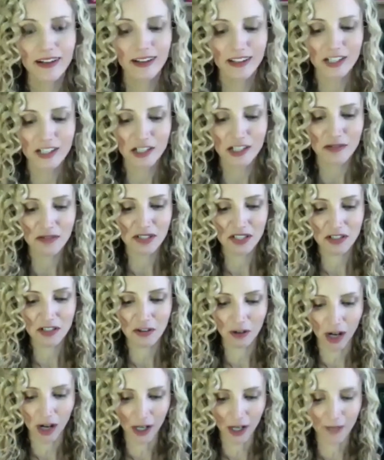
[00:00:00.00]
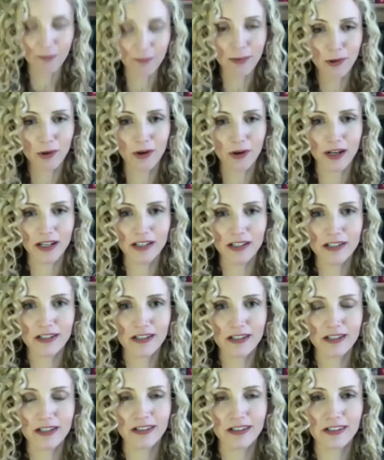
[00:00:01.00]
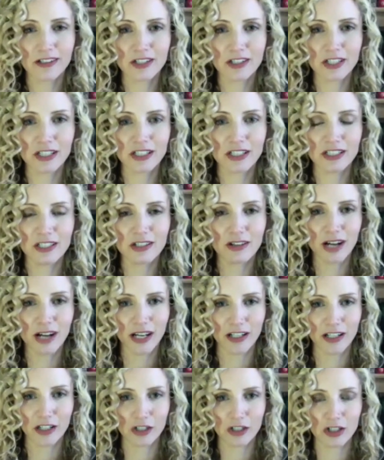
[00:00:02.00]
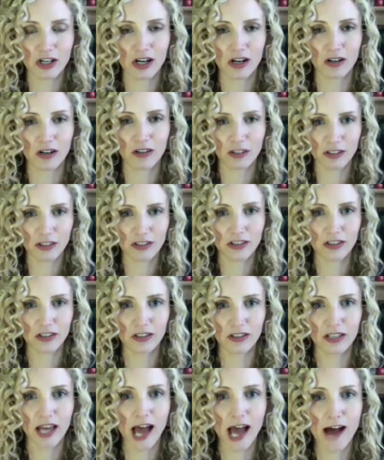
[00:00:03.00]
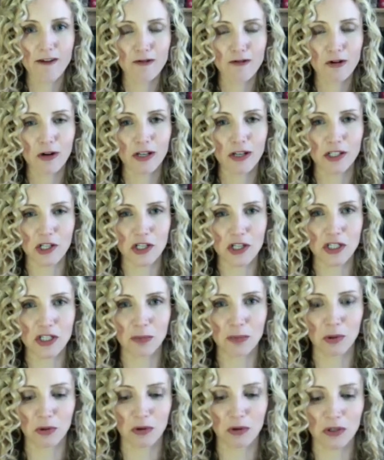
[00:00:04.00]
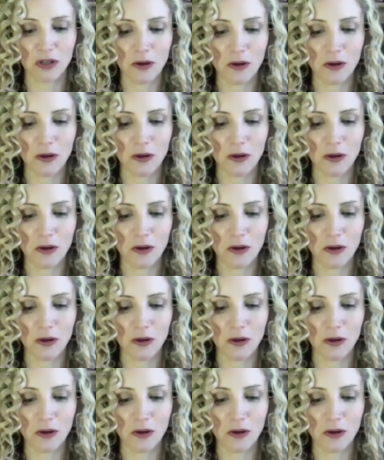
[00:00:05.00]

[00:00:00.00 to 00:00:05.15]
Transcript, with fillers: She was still unemployed. She still had a child to care for and to support.